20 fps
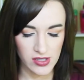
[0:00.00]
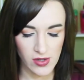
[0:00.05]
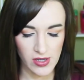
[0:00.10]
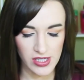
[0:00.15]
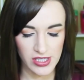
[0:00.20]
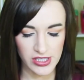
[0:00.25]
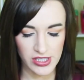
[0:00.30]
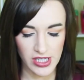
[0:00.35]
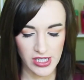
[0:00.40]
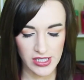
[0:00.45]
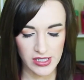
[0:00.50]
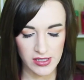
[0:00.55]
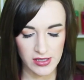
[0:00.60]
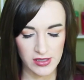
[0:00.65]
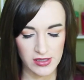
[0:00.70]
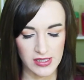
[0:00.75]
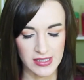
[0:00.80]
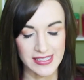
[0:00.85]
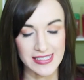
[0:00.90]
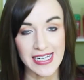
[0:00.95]
So I
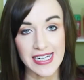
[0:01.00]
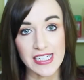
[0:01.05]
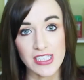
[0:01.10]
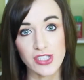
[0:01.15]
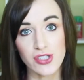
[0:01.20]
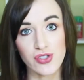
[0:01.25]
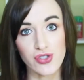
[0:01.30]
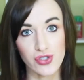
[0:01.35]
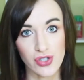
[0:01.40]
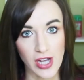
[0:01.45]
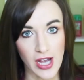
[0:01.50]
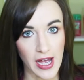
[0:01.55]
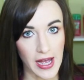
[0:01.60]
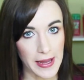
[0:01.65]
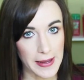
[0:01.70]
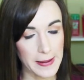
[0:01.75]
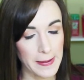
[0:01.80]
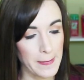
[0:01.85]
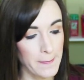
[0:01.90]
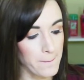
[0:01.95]
decided to
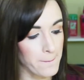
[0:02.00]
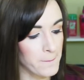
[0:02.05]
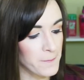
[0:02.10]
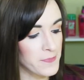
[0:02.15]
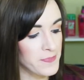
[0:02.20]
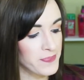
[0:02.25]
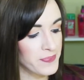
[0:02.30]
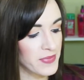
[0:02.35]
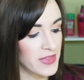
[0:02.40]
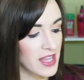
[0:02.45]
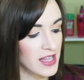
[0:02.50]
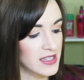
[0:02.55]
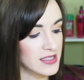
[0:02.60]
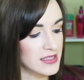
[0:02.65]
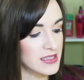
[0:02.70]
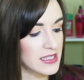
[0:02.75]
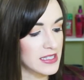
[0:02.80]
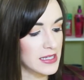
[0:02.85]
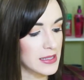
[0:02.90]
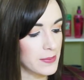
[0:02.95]
try
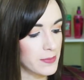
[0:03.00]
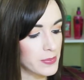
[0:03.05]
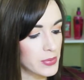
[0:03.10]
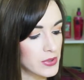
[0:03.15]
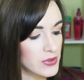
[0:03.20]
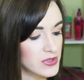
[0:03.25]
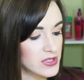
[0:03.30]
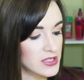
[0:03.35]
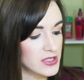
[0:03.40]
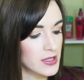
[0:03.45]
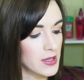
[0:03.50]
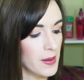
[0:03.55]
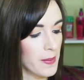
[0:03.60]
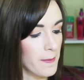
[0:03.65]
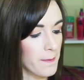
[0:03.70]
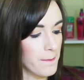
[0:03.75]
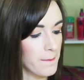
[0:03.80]
the Boots